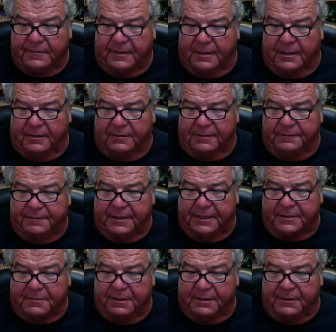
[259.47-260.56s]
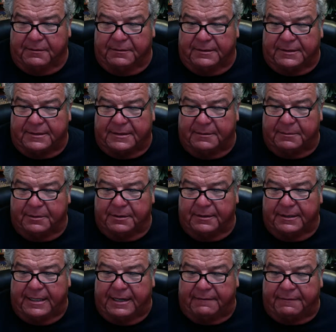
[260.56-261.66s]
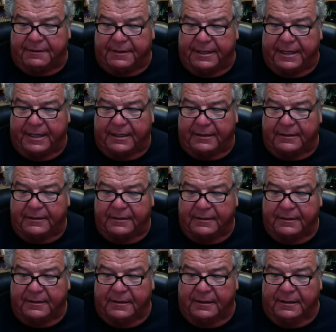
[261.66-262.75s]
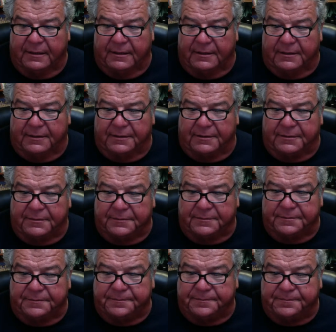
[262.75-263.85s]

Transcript: I don't know if you guys want to go in December. And then um,